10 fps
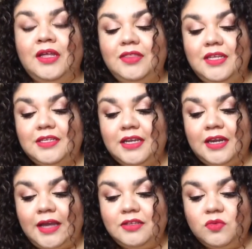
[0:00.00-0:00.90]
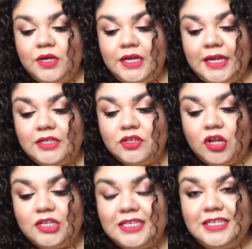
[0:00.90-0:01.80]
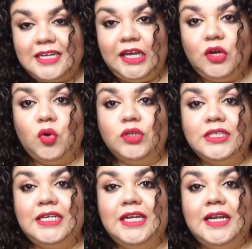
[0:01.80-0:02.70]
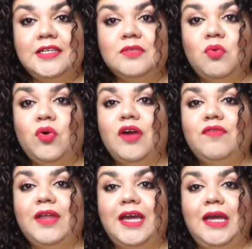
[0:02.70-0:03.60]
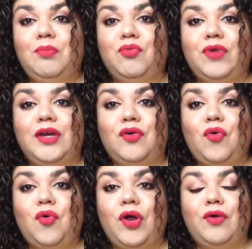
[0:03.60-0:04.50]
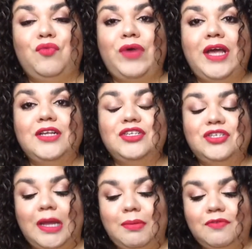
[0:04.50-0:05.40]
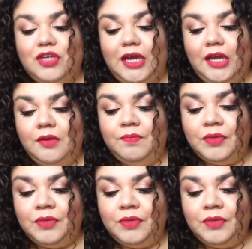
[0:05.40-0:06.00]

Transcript: This next one is called Stay Golden, and it's more of like a brick red type of shade.